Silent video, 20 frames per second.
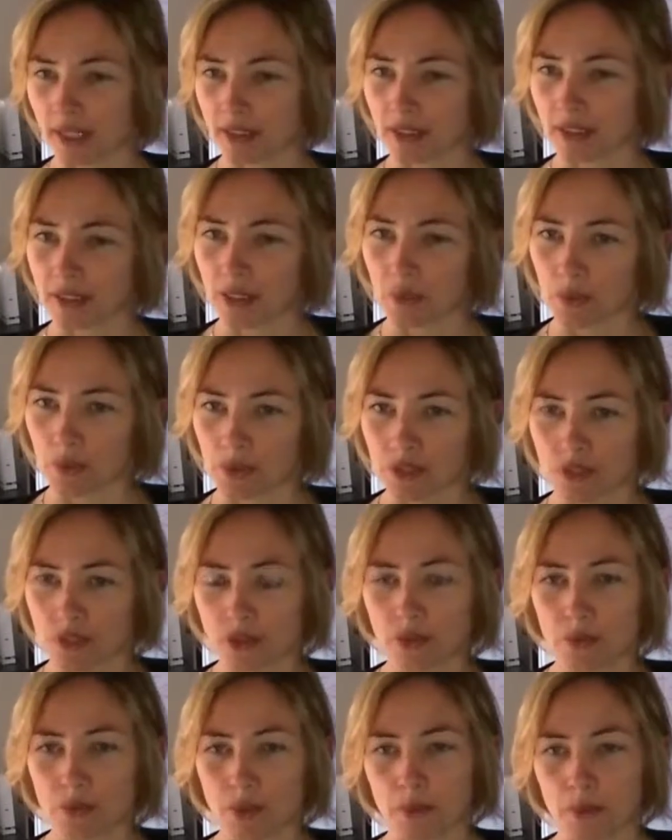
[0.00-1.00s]
that they wanted to
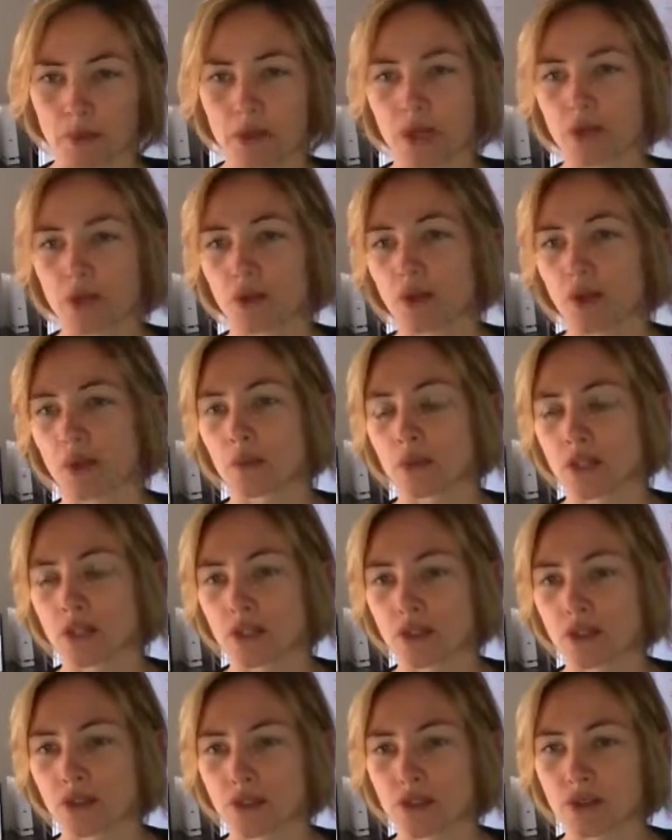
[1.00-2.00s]
do property or they wanted
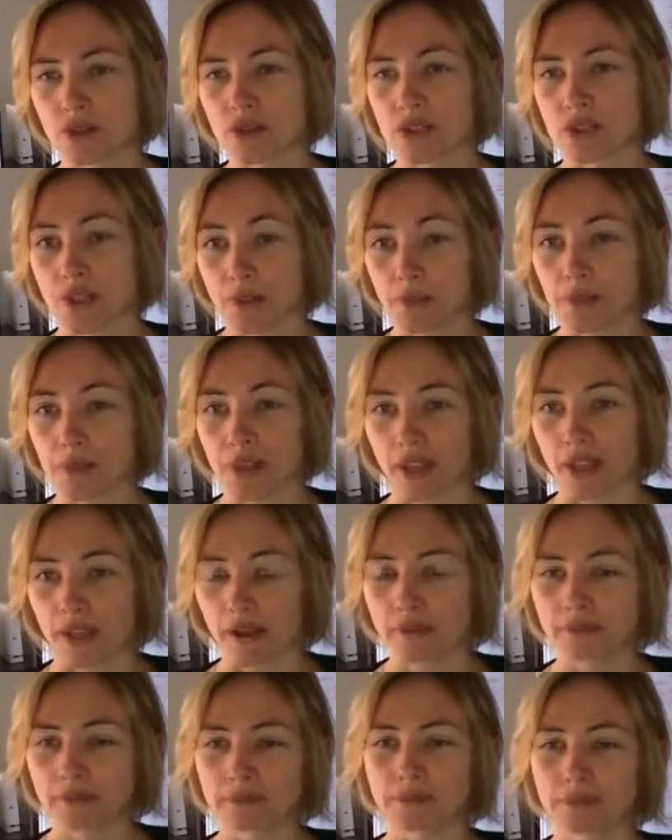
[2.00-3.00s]
to do
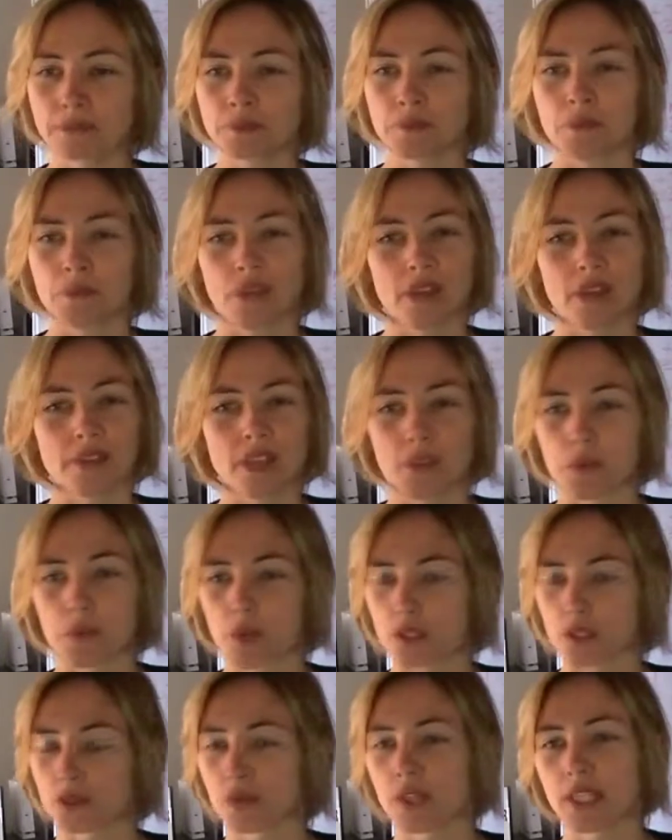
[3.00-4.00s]
something, and they'd
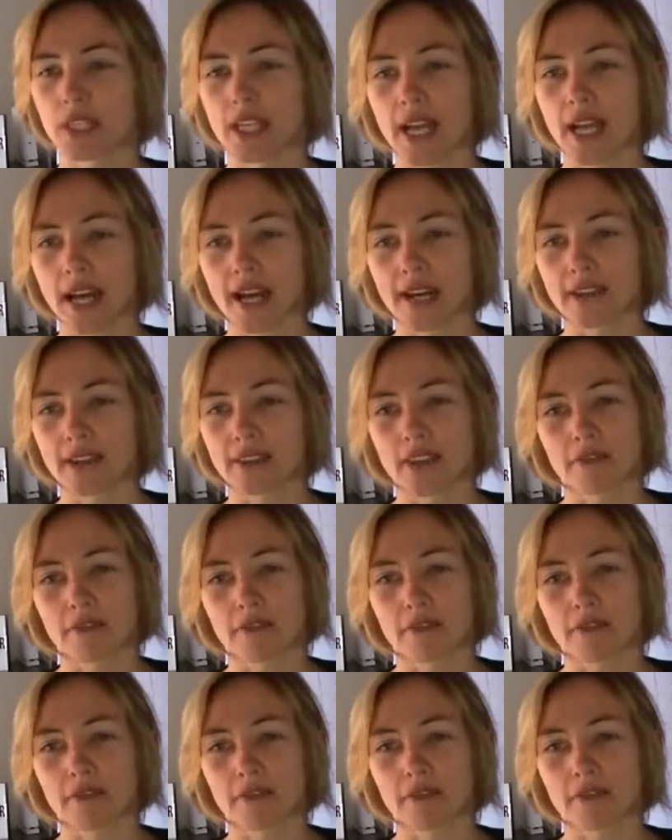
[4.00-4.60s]
worked really hard.